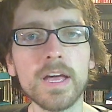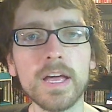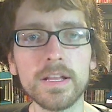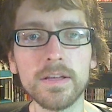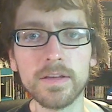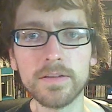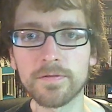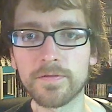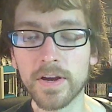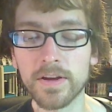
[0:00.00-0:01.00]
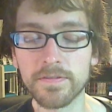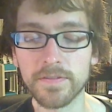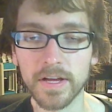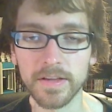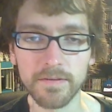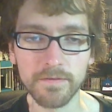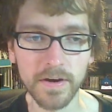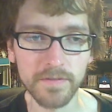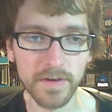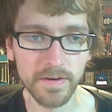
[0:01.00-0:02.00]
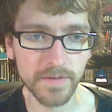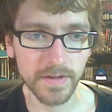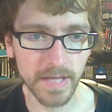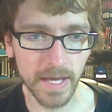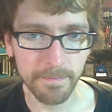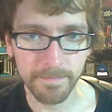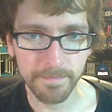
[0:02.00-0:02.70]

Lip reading: And it's very fun. Very, very fun game.